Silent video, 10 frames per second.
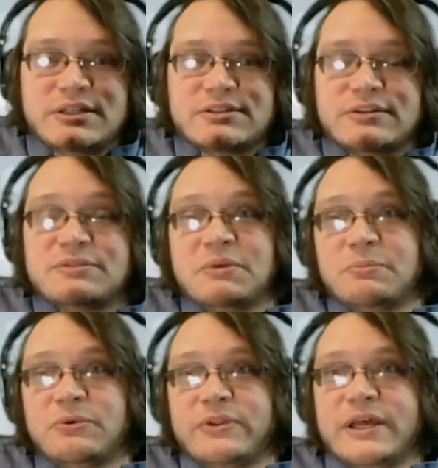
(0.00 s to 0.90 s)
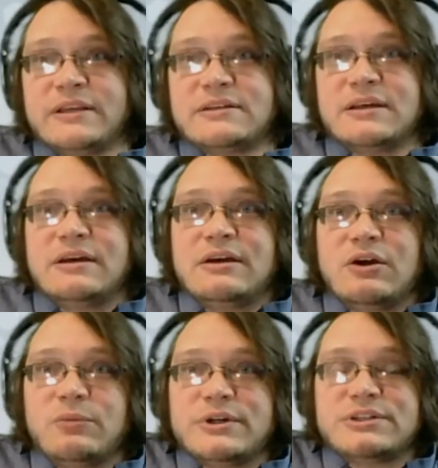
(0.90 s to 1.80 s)
So these people that
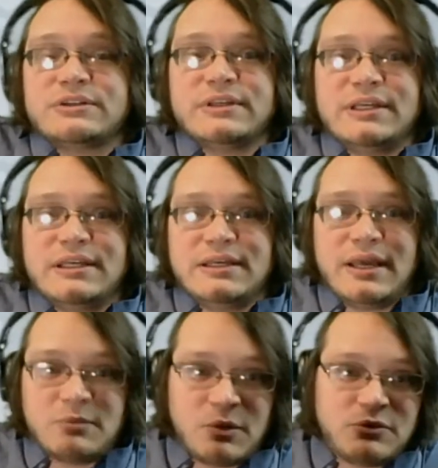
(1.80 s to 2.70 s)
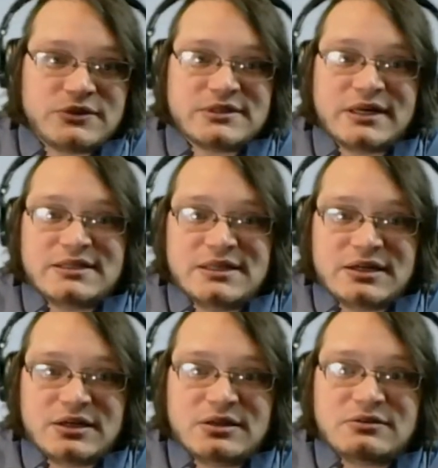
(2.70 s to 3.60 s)
originally came up with this
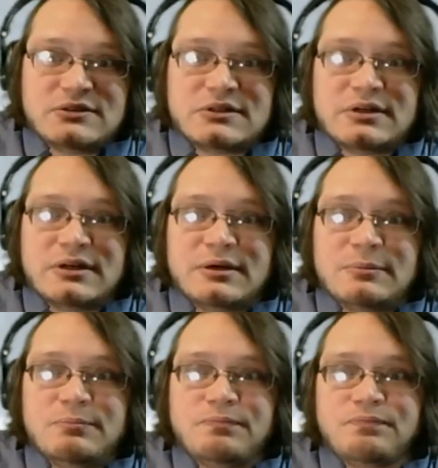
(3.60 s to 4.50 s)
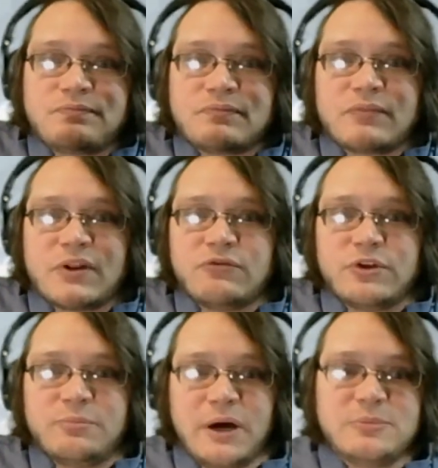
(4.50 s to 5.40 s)
idea and have
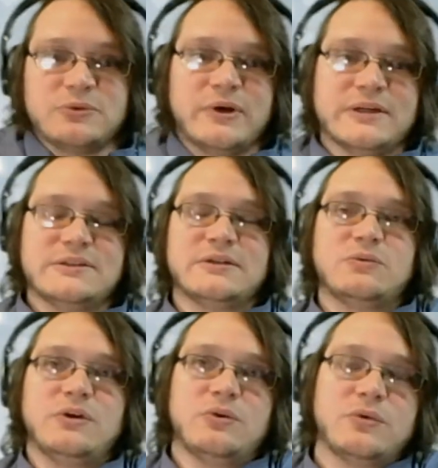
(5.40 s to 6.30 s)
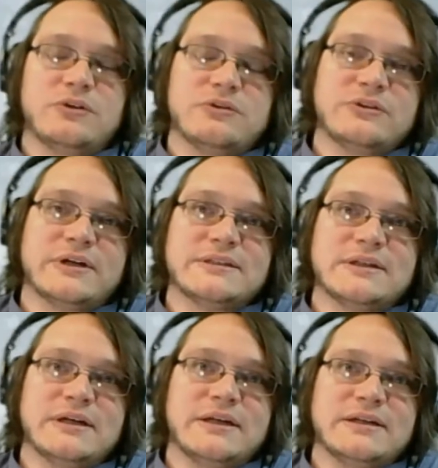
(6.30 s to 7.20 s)
really popularized it, what are their thoughts on it?